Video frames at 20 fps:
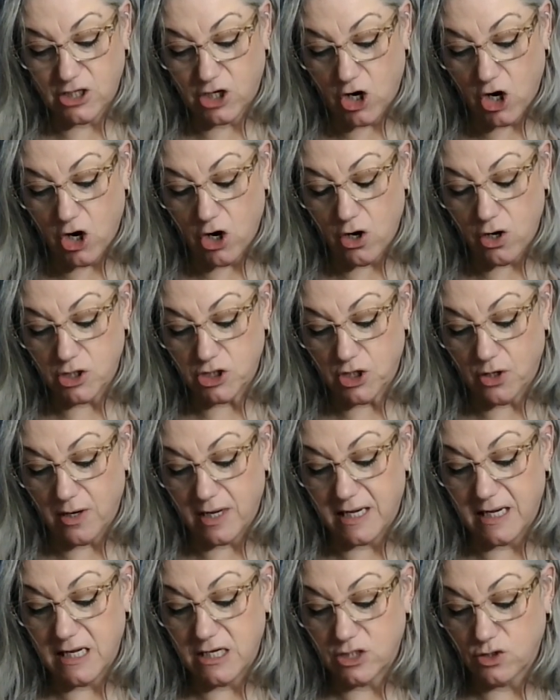occur
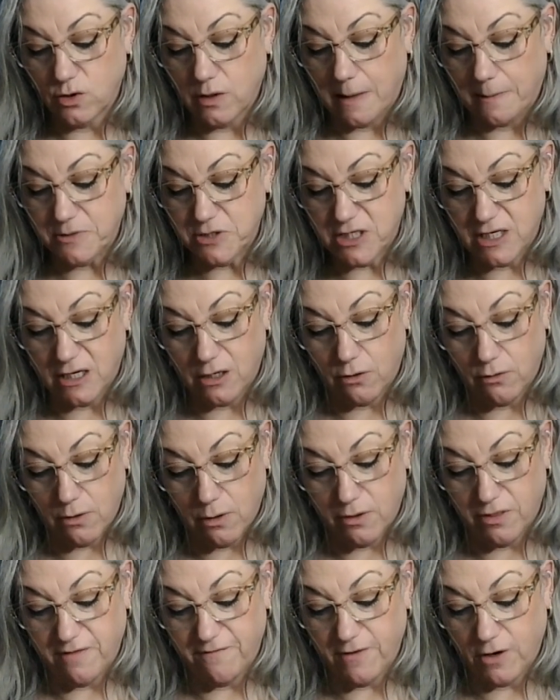during an interruption in
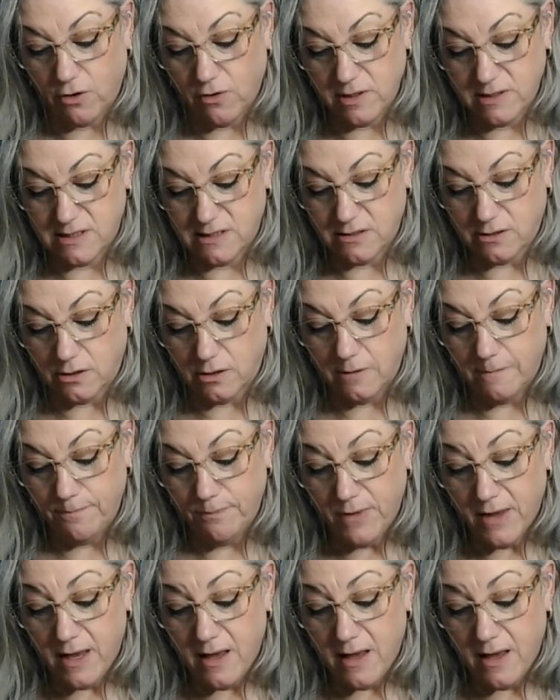growth of a crystal.